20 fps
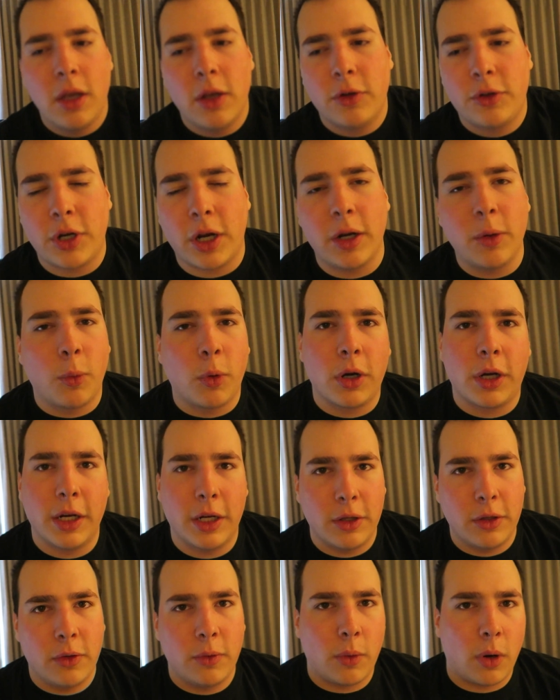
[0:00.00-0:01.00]
trying to work
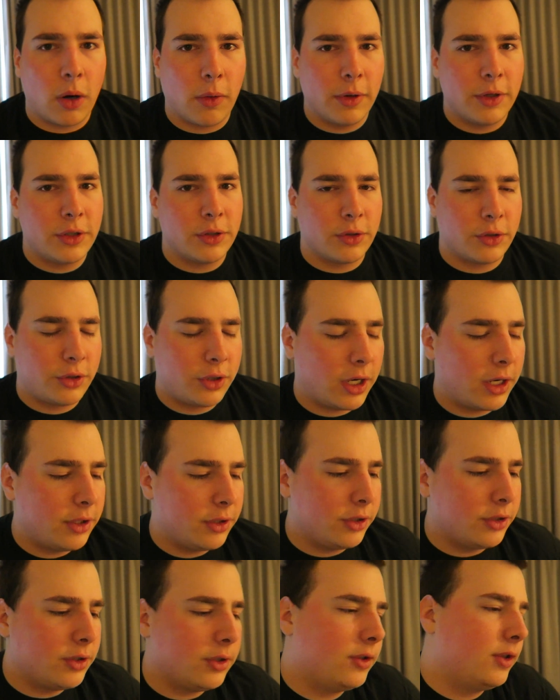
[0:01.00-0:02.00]
into our original
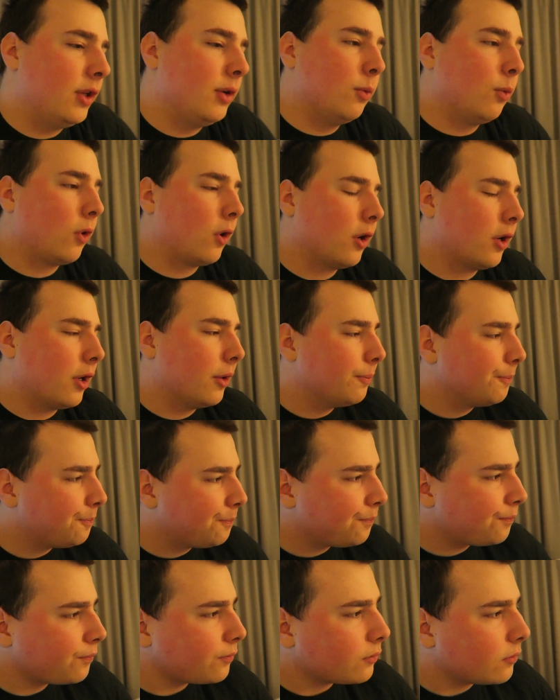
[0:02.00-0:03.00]
strategies just didn't work.
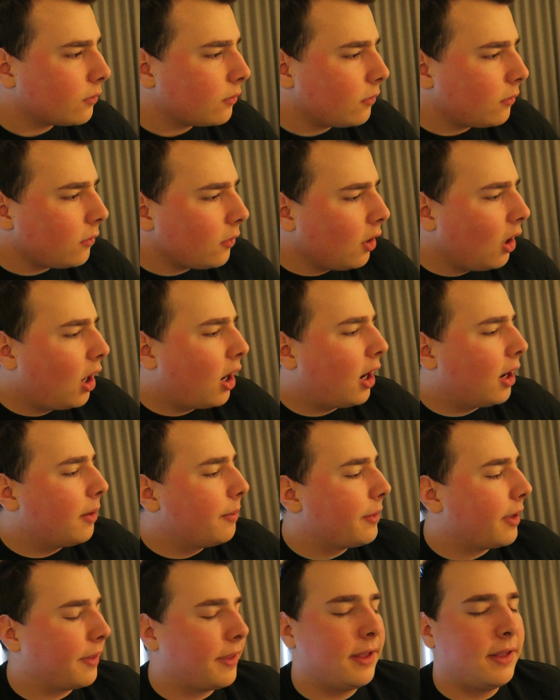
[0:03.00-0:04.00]

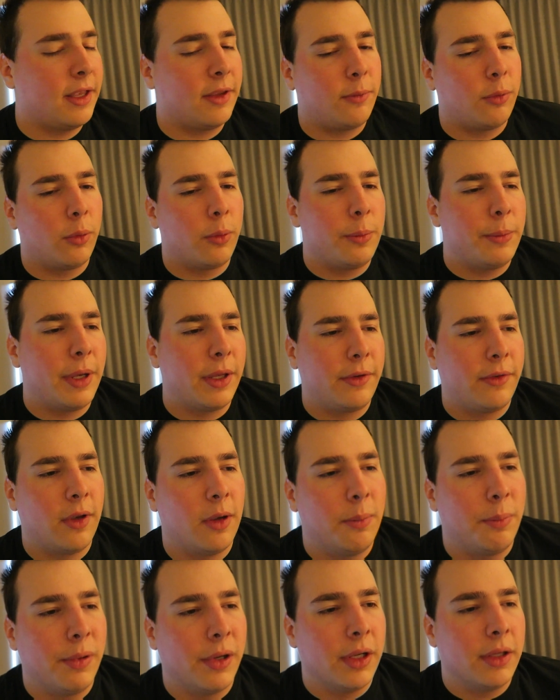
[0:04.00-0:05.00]
I think that's where we messed
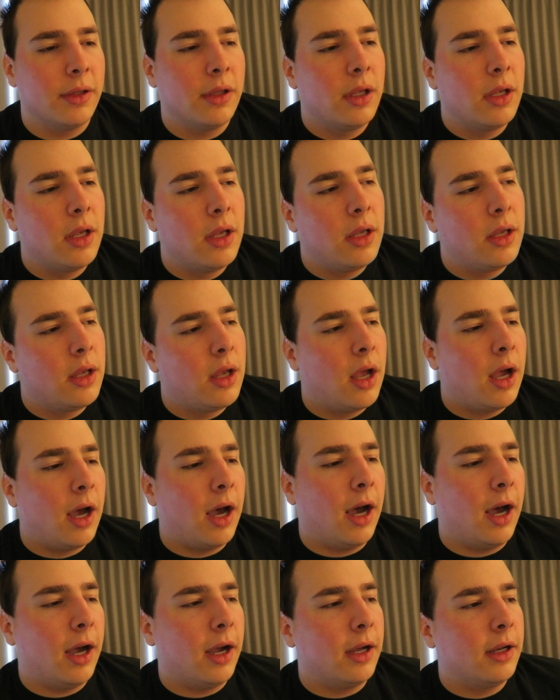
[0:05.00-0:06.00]
up. But
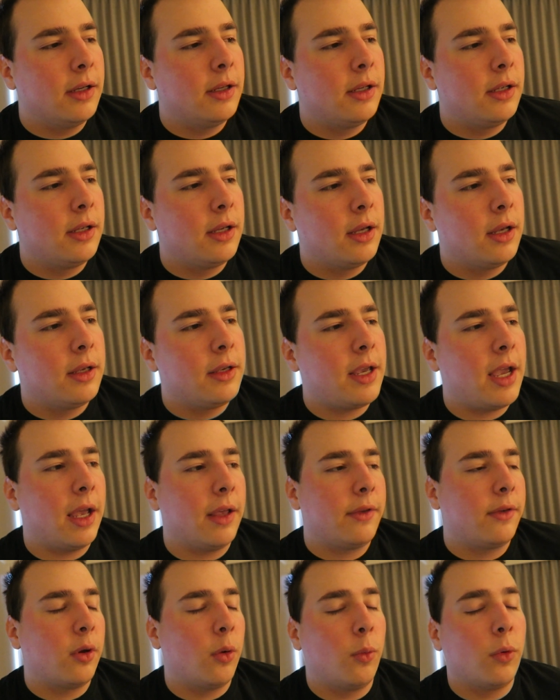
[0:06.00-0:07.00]

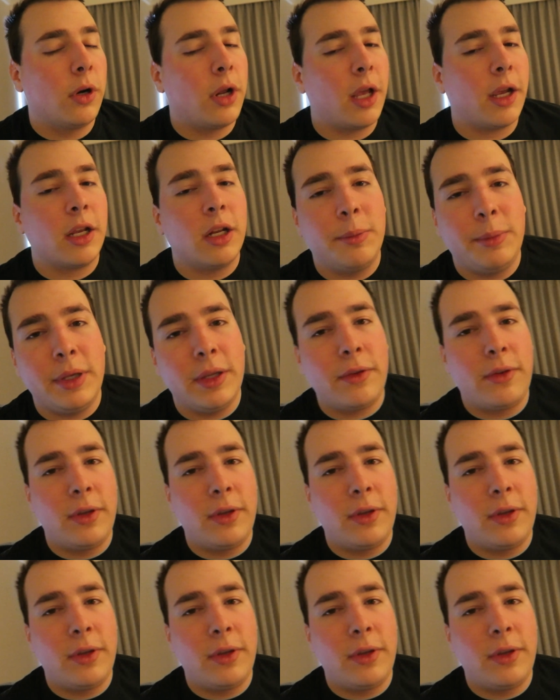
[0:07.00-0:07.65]
yeah, so we're not going to be in